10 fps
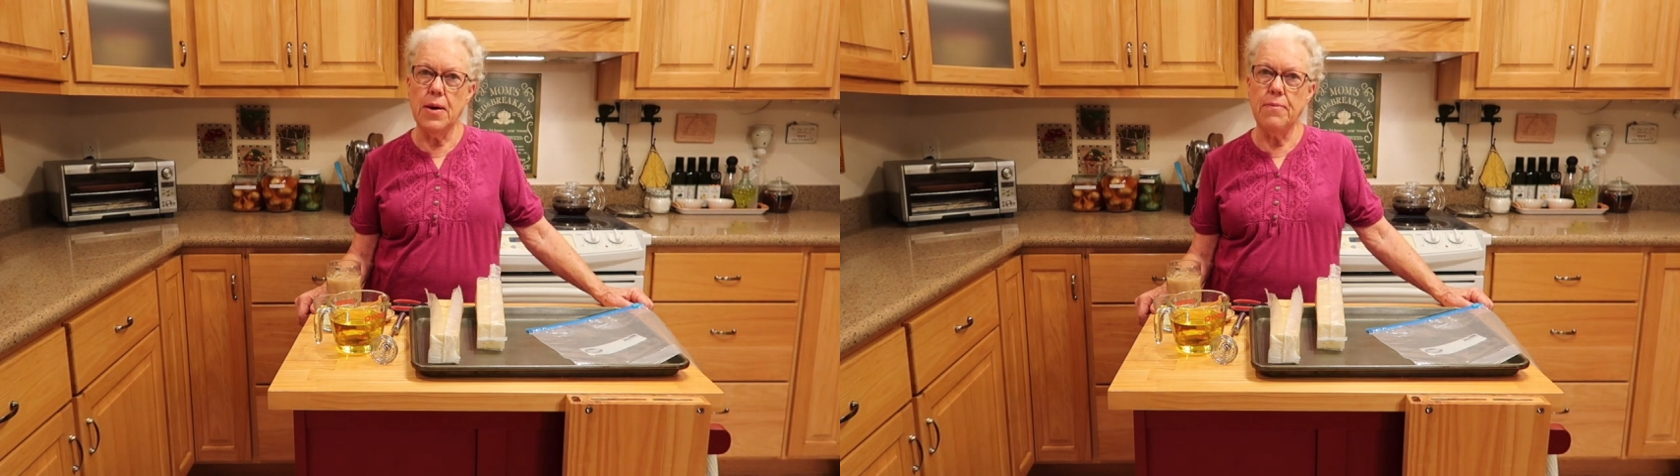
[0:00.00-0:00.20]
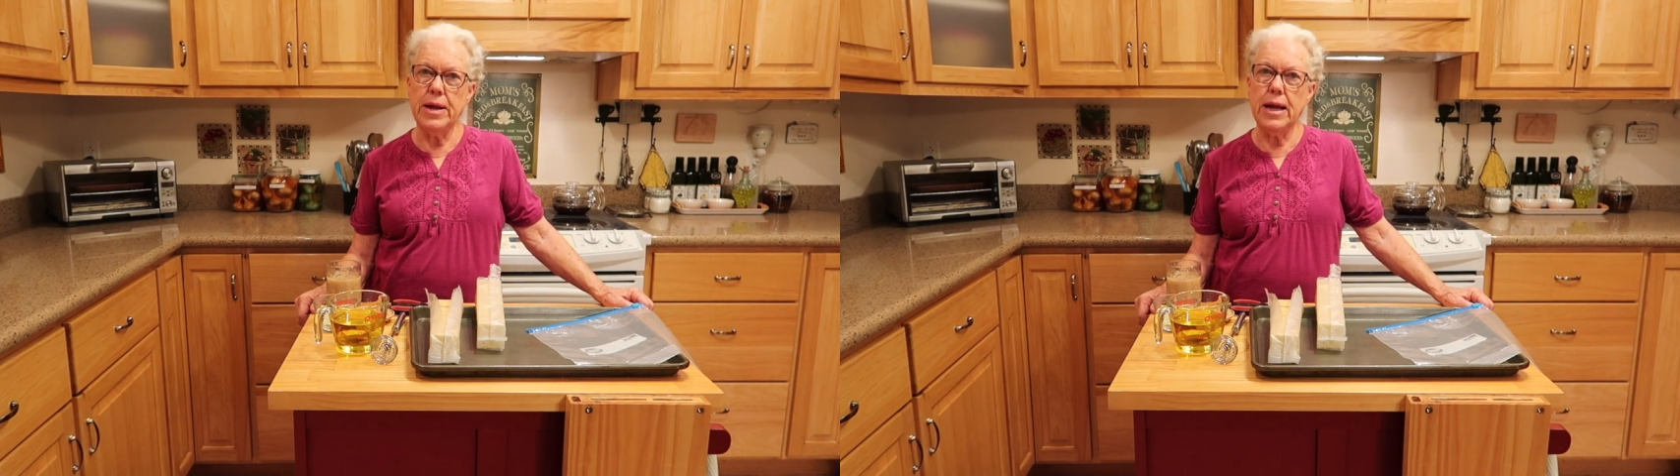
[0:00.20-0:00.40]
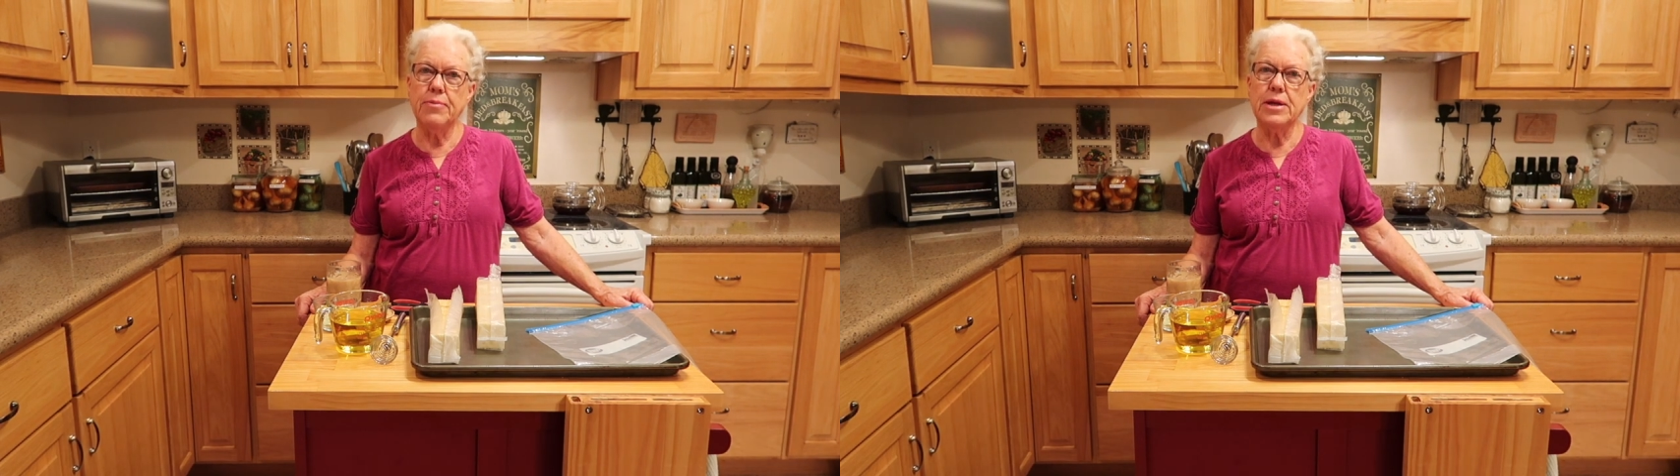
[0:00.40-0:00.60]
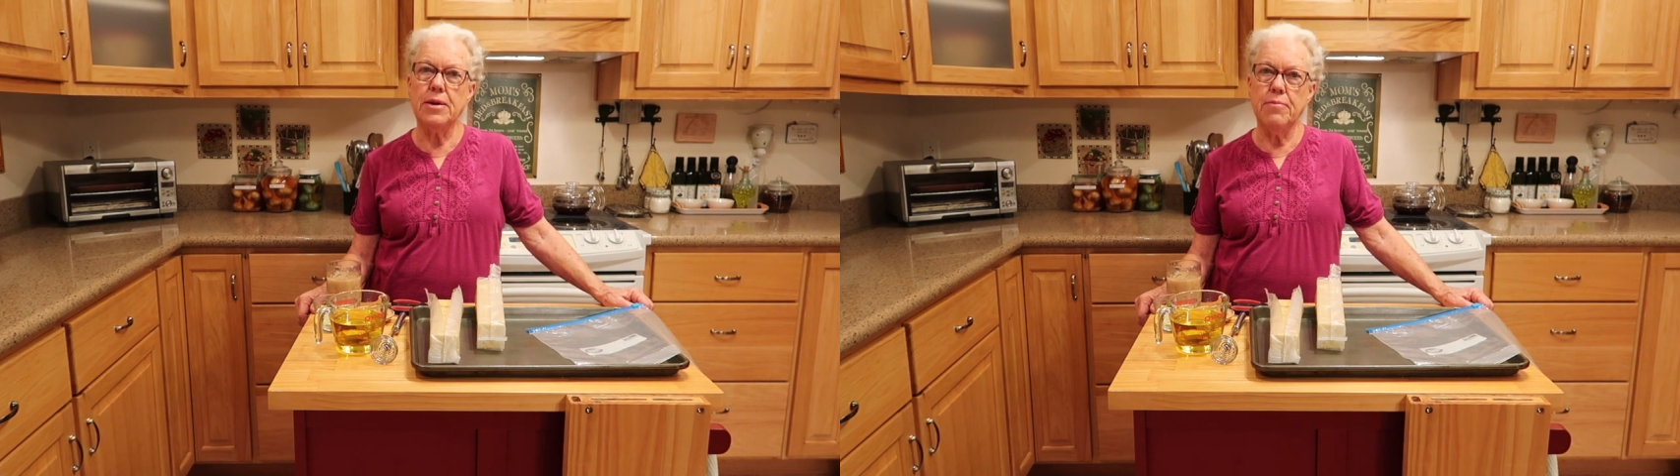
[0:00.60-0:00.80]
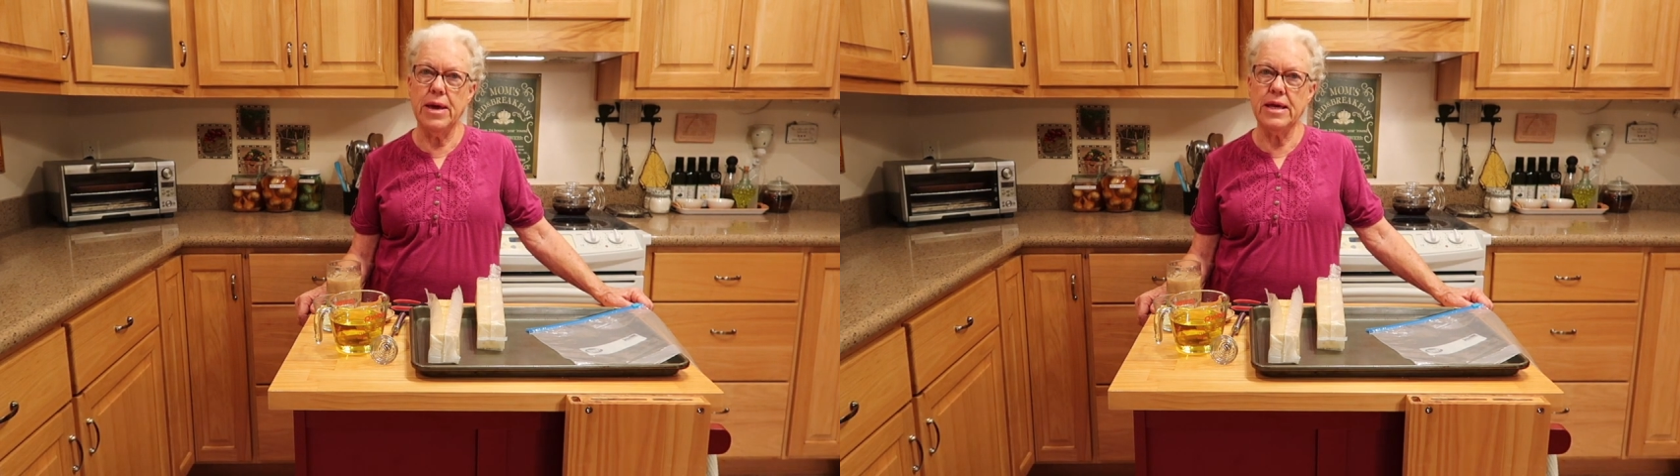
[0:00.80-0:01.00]
but I'm going
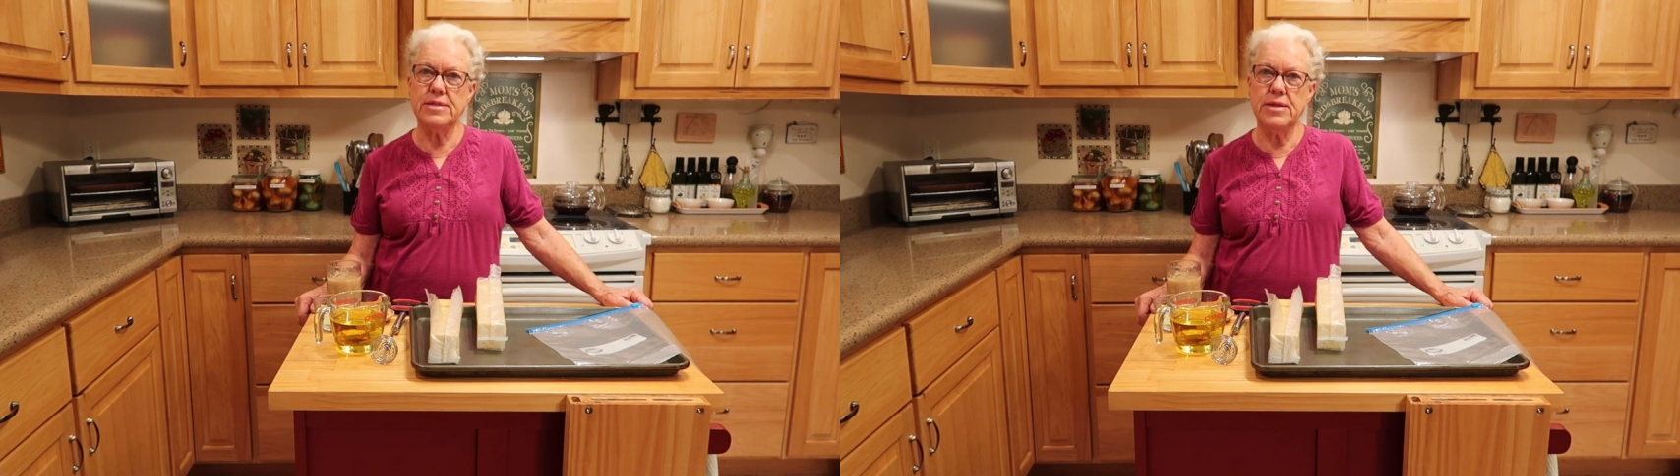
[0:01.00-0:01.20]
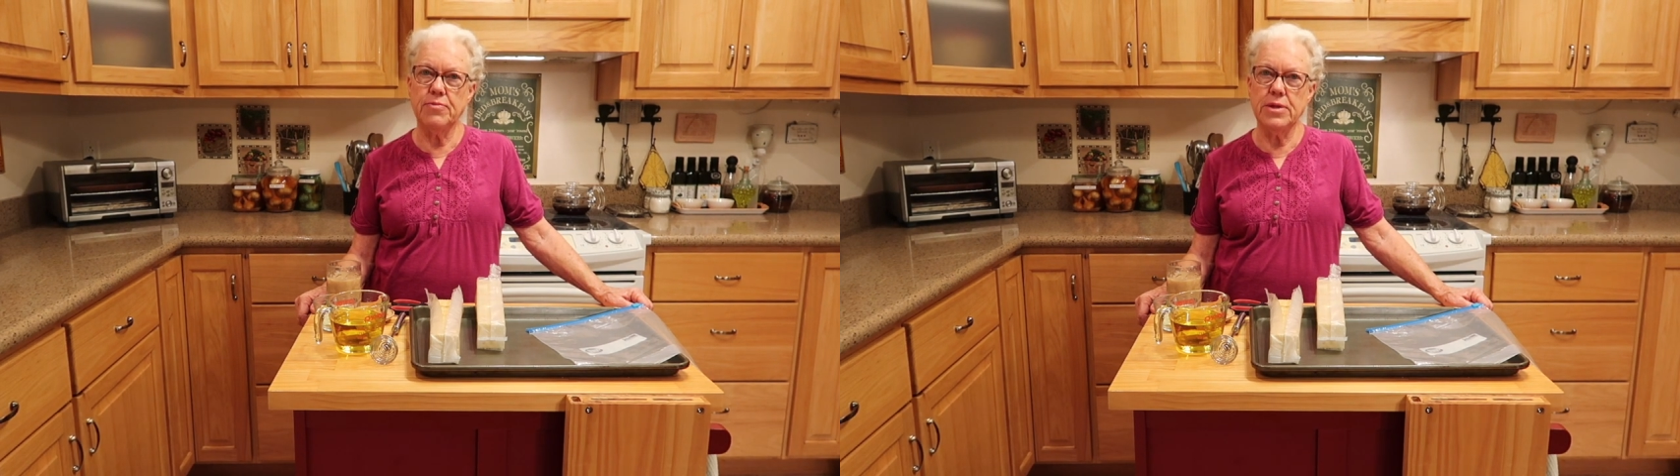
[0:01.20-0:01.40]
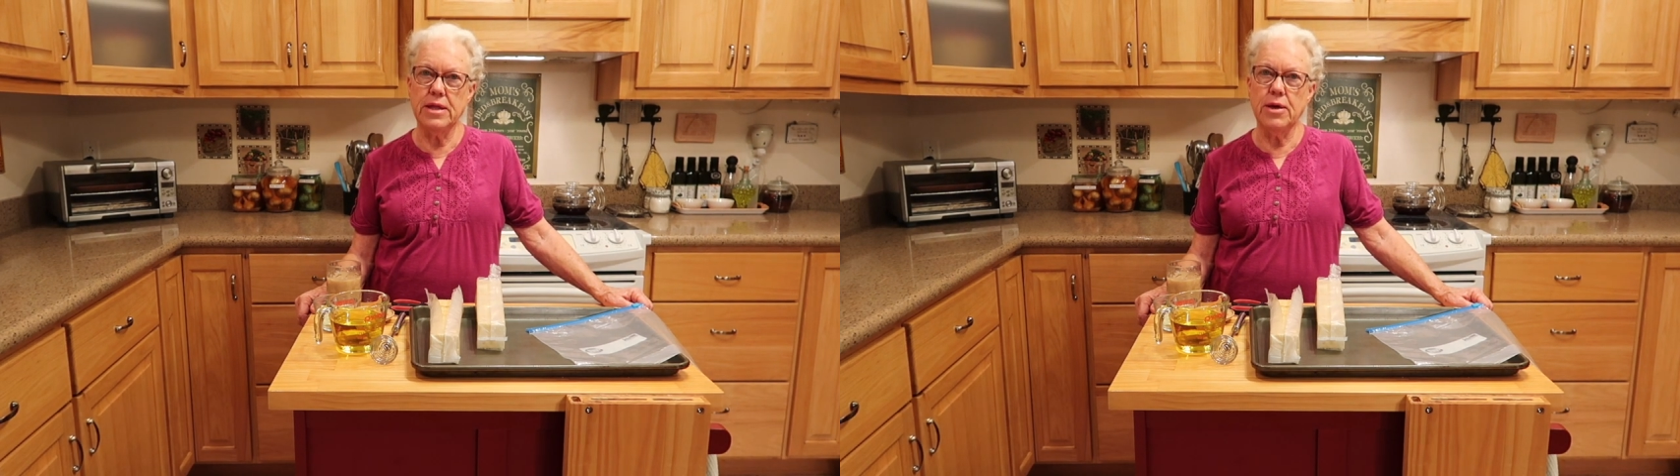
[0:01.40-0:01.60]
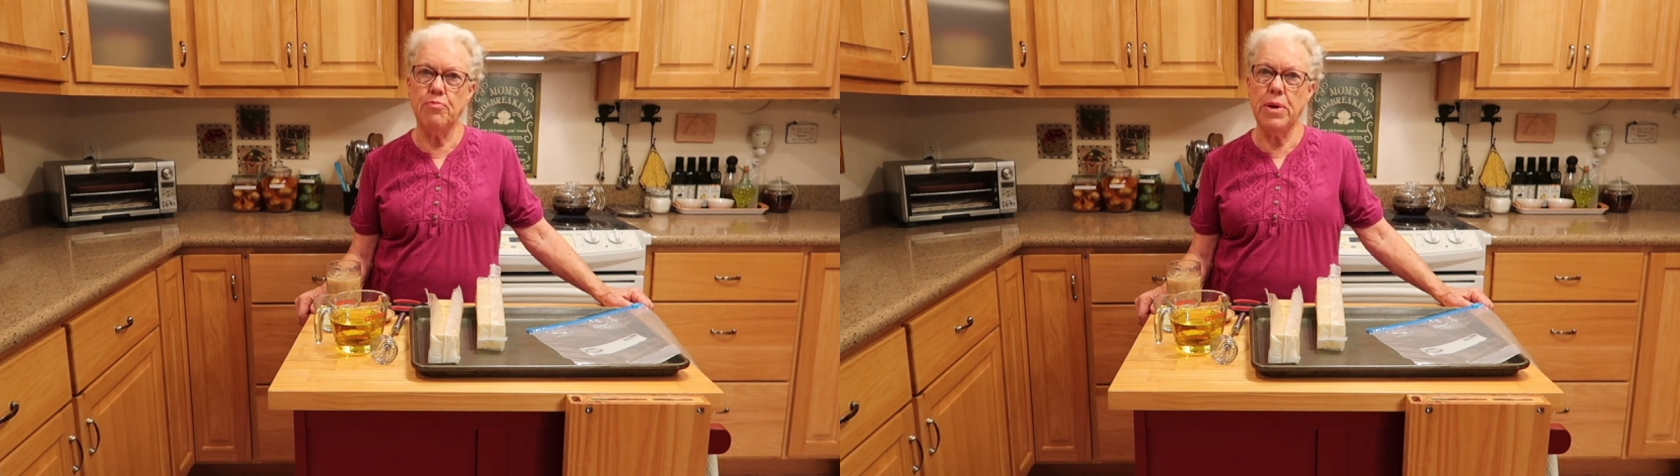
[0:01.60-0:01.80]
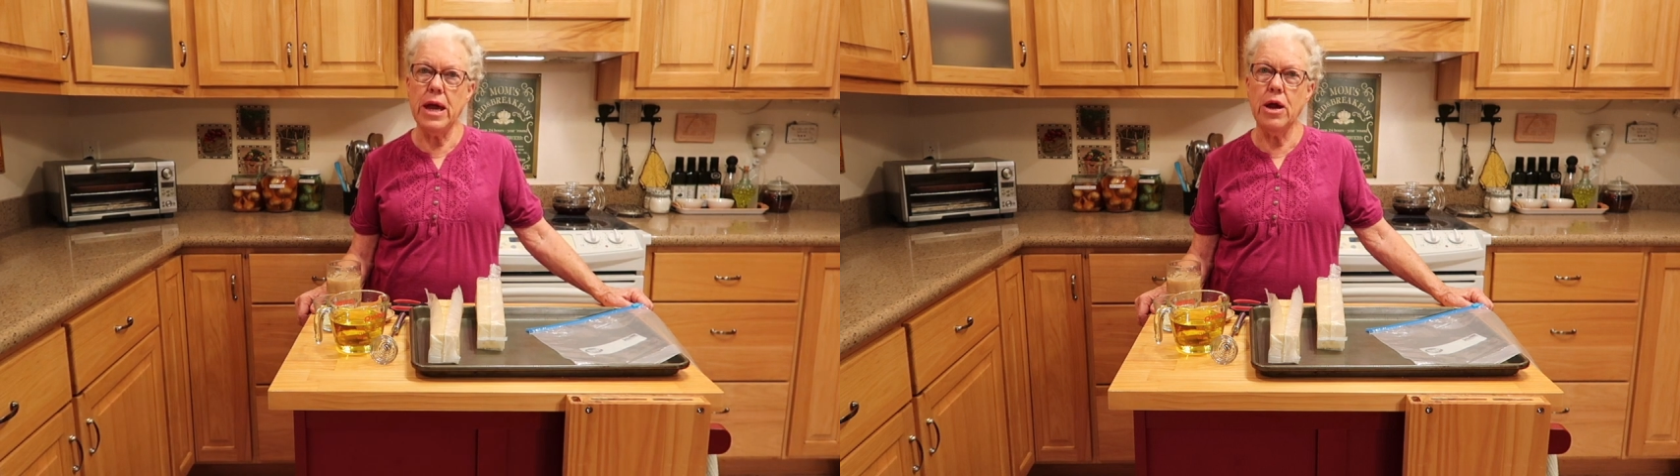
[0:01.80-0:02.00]
to make something that
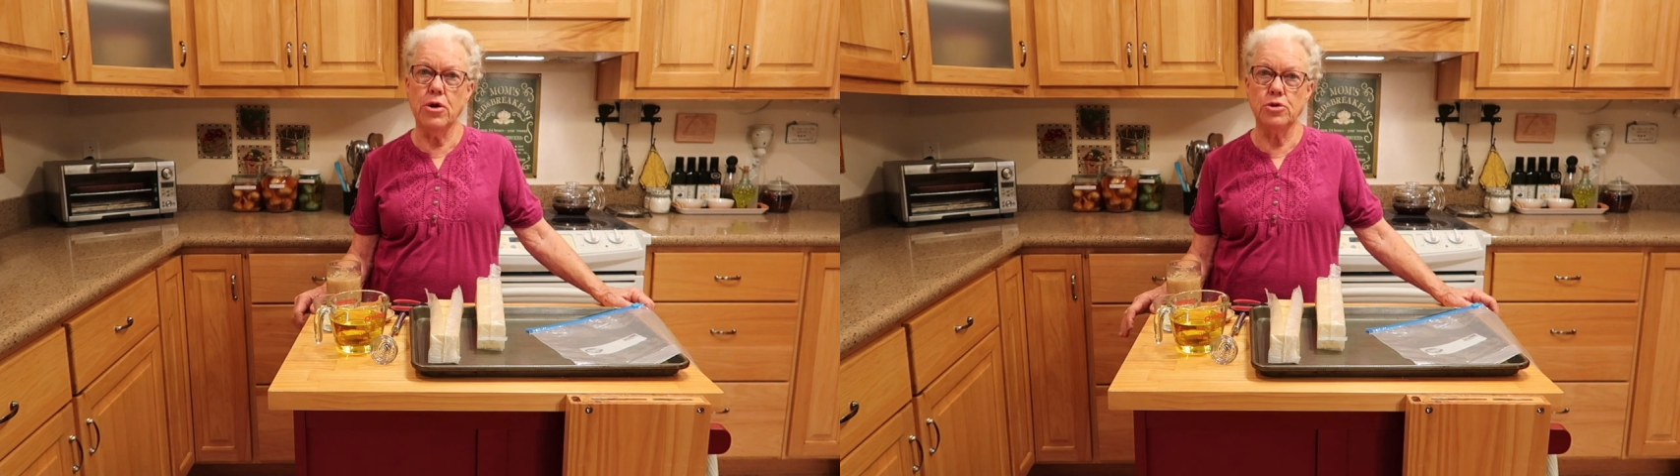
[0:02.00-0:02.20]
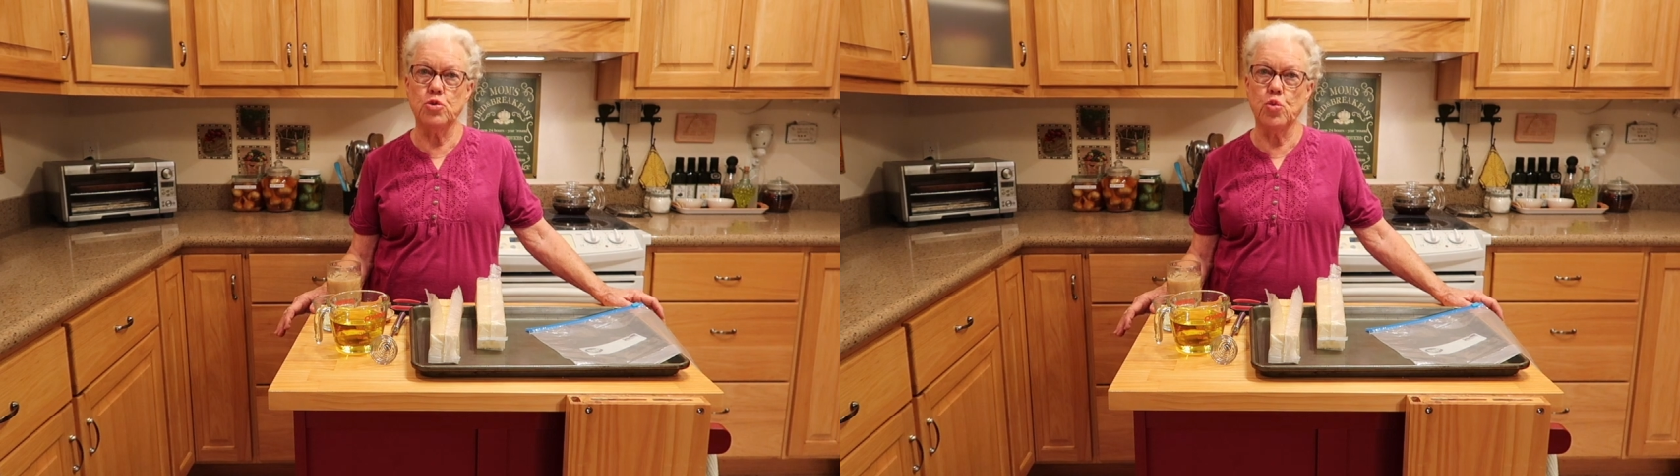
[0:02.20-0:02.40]
pairs